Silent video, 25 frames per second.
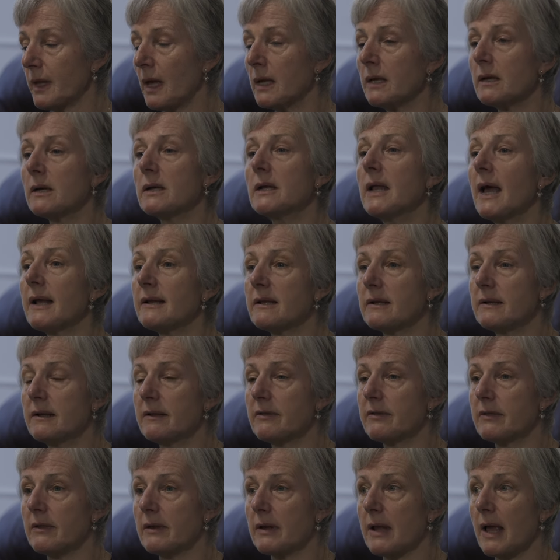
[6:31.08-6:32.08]

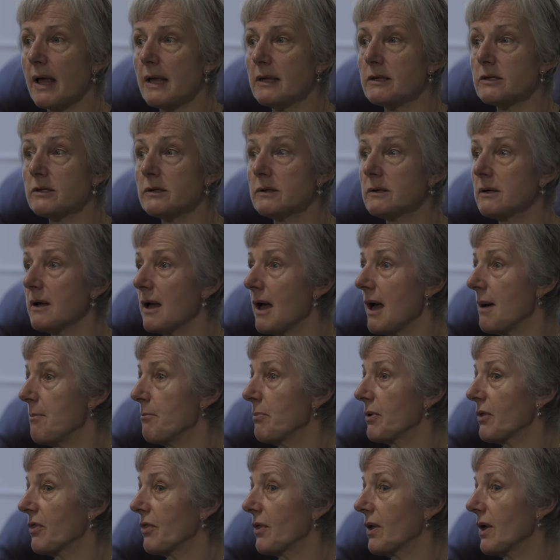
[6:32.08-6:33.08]
connectedness to nature,
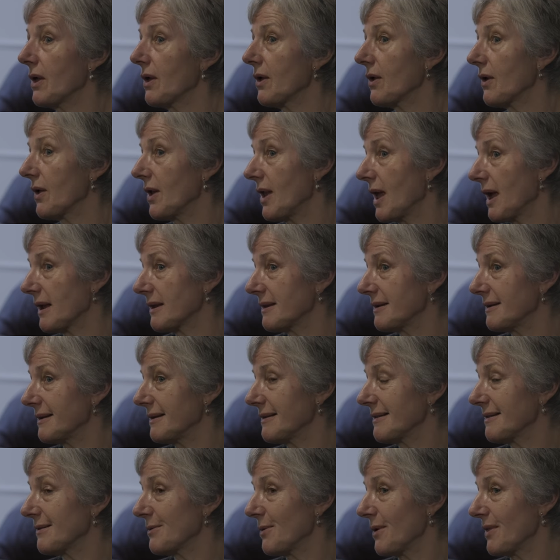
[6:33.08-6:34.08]
empathy,
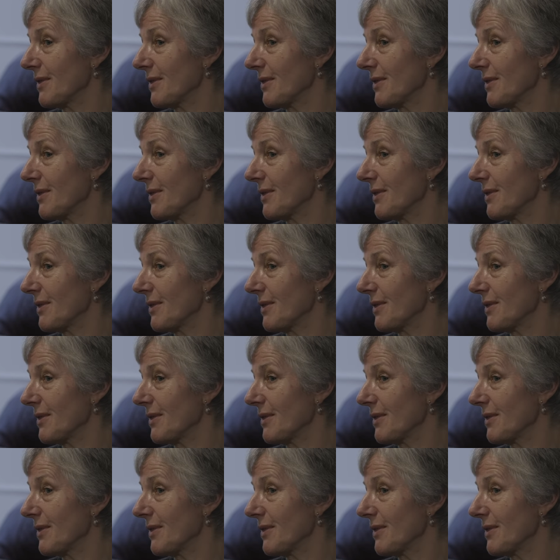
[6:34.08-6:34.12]
connectedness to